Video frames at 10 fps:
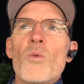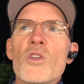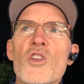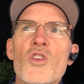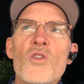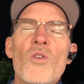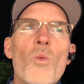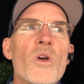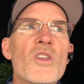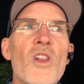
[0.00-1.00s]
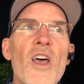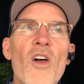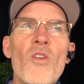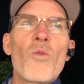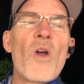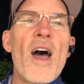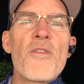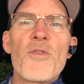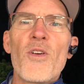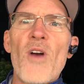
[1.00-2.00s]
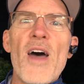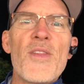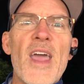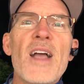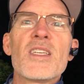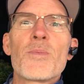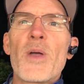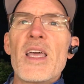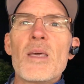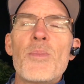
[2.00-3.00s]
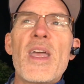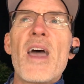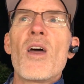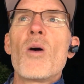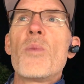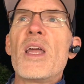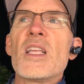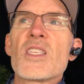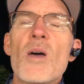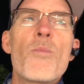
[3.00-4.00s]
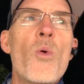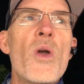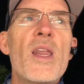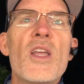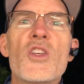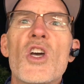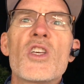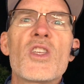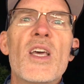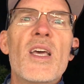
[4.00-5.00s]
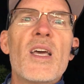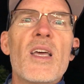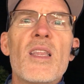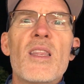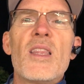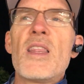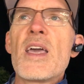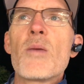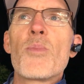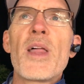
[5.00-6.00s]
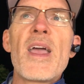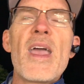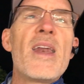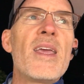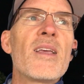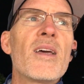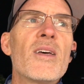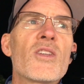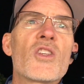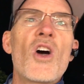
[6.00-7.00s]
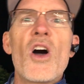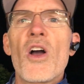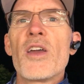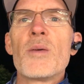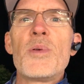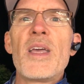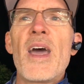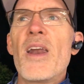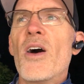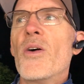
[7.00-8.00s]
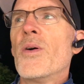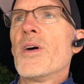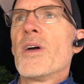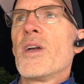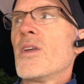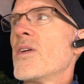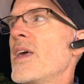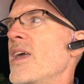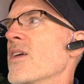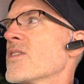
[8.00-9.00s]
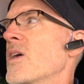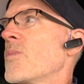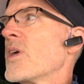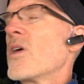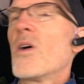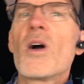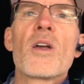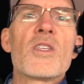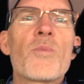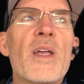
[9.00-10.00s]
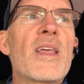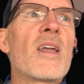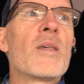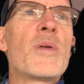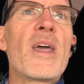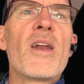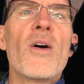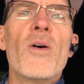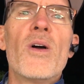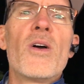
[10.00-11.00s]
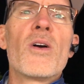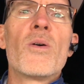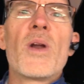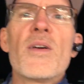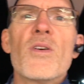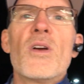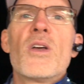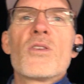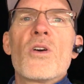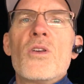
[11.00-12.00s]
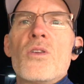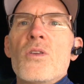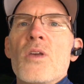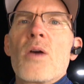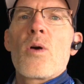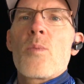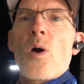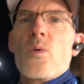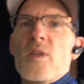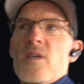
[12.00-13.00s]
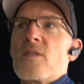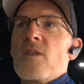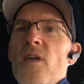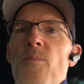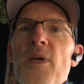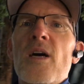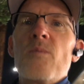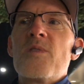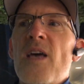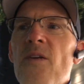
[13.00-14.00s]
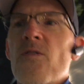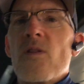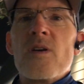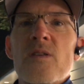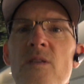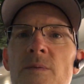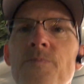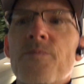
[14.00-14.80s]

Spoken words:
was a little rough around the edges playing the piano, but at some point they can play any song on the piano. You know, they hear something, oh, I can just play that on the piano, or whatever. So you get where I'm going with this. It becomes effortless.